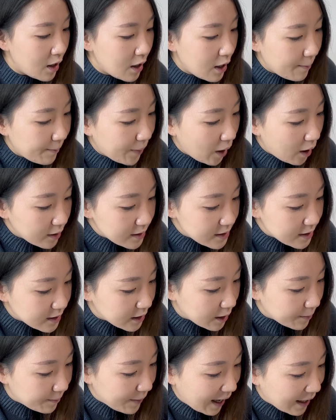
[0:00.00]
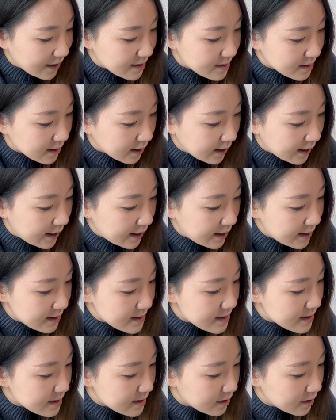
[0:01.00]
But the pasta
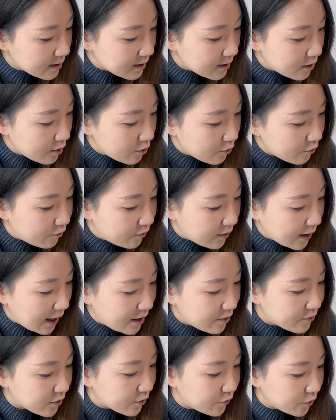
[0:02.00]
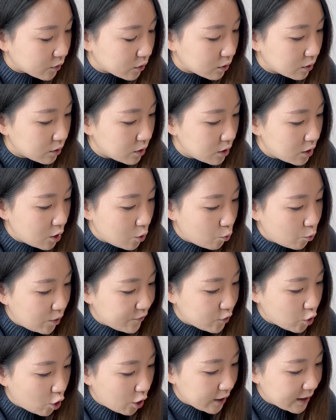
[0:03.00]
is flavorful. We've
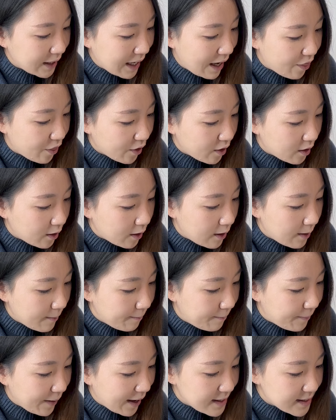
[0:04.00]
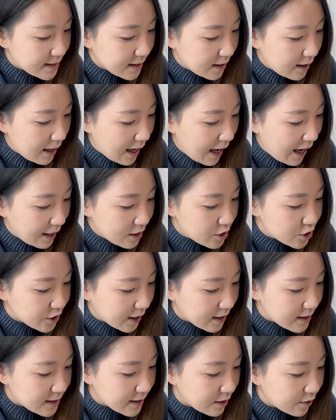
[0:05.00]
got another better
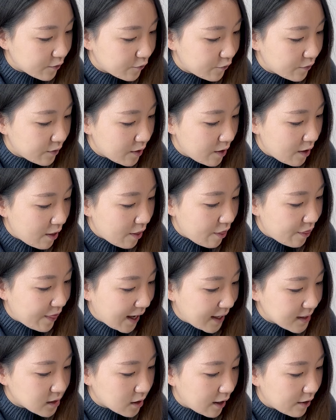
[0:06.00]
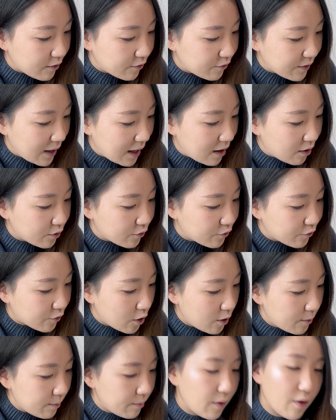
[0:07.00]
adjective that I found
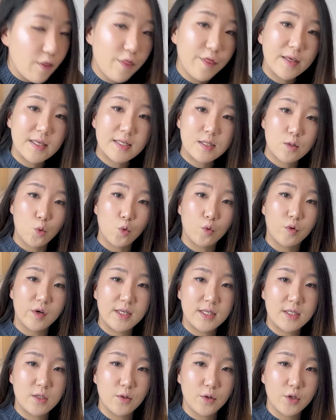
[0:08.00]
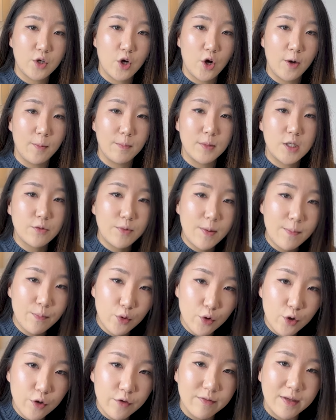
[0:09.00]
from thesaurus.com to
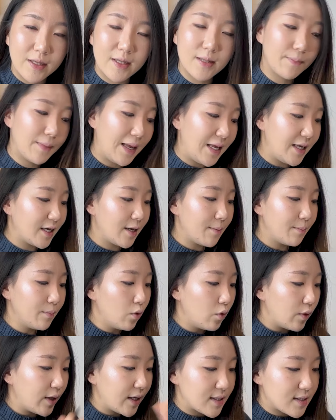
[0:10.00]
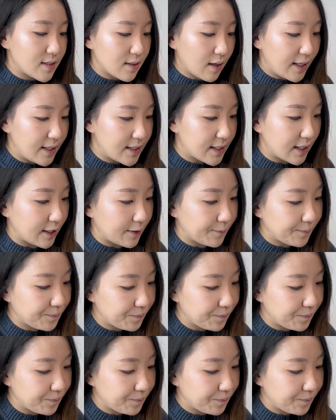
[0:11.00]
improve it, make it more exciting.